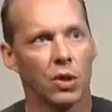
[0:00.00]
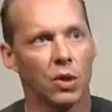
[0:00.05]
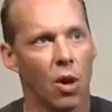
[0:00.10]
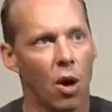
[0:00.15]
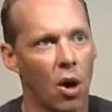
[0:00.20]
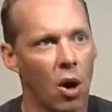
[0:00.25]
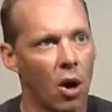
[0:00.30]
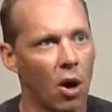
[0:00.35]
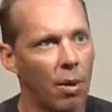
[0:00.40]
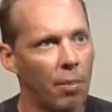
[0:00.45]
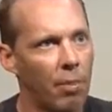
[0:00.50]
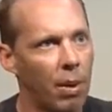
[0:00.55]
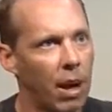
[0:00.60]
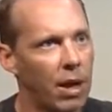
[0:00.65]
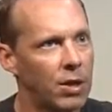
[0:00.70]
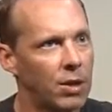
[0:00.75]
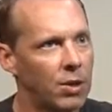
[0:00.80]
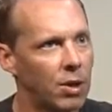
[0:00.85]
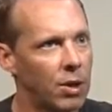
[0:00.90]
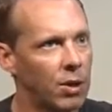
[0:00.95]
guitar, a
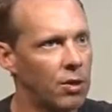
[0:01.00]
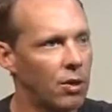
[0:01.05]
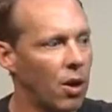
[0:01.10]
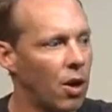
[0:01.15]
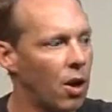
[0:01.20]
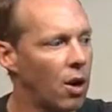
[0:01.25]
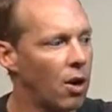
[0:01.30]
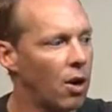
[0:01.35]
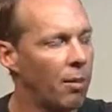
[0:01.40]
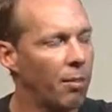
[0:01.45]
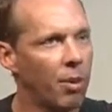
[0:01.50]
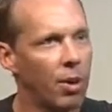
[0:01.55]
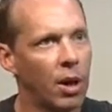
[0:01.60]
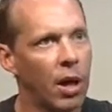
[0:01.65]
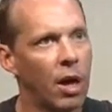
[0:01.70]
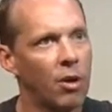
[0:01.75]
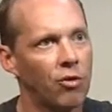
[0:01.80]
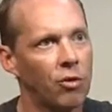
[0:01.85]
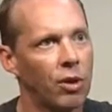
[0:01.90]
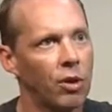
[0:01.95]
bass guitar, and a
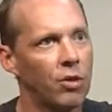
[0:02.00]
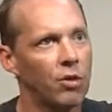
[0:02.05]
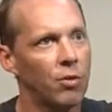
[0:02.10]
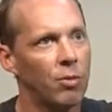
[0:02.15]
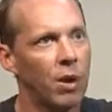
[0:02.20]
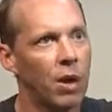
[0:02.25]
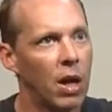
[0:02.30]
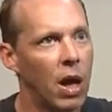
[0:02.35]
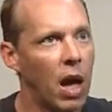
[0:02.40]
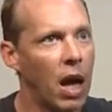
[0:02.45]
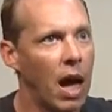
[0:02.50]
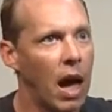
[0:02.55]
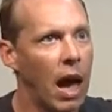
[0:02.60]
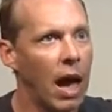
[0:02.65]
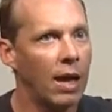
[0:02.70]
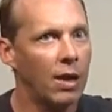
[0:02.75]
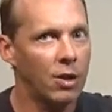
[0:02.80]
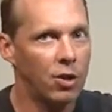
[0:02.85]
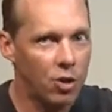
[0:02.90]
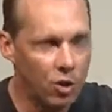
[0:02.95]
percussion instrument
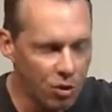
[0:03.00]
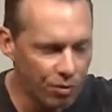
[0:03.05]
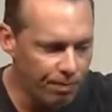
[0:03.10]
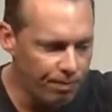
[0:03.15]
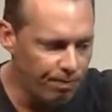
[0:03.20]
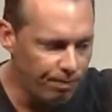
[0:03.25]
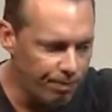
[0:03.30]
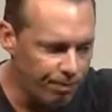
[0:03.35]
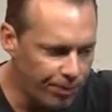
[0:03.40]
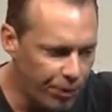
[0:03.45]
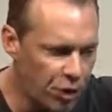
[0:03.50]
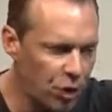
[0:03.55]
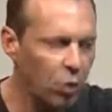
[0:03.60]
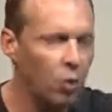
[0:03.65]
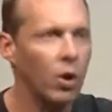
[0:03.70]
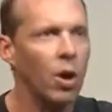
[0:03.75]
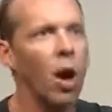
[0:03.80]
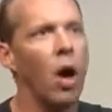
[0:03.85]
and do